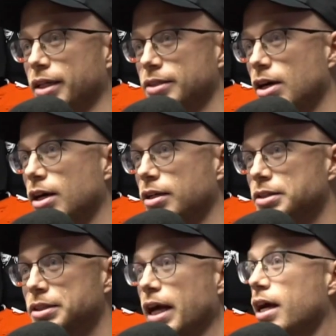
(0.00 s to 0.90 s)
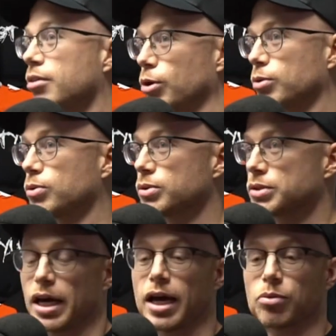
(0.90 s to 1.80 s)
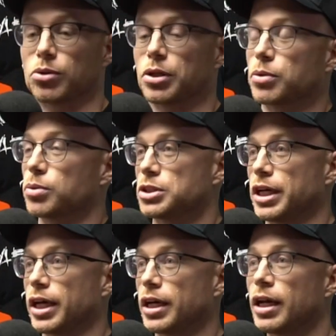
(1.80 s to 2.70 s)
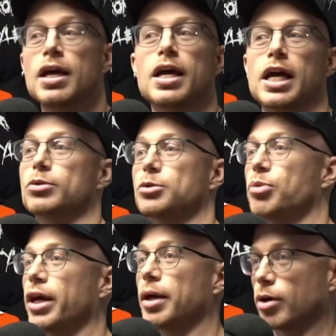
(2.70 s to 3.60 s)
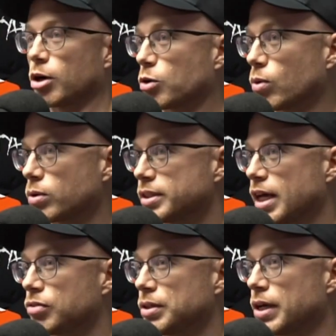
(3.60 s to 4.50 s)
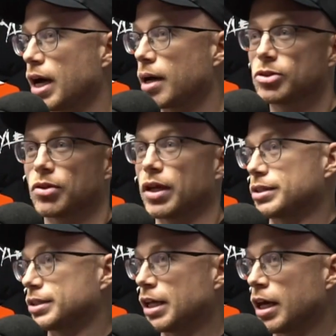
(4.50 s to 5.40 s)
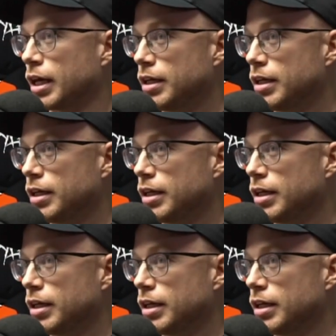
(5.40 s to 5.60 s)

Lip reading: songs. They had vocals. They had really cool shit. He was playing bar chords half the time so they could sing,